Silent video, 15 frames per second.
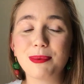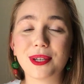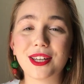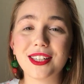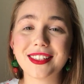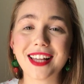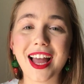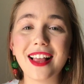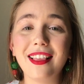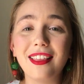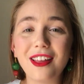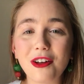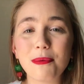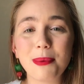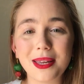because I
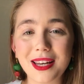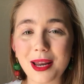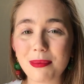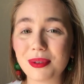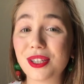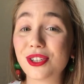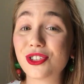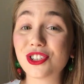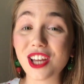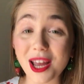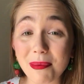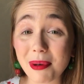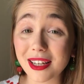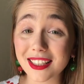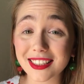love being able to
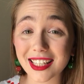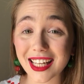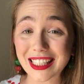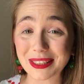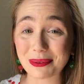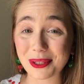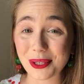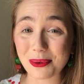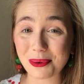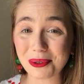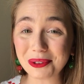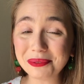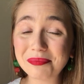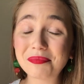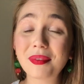share my designs with you
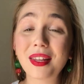all.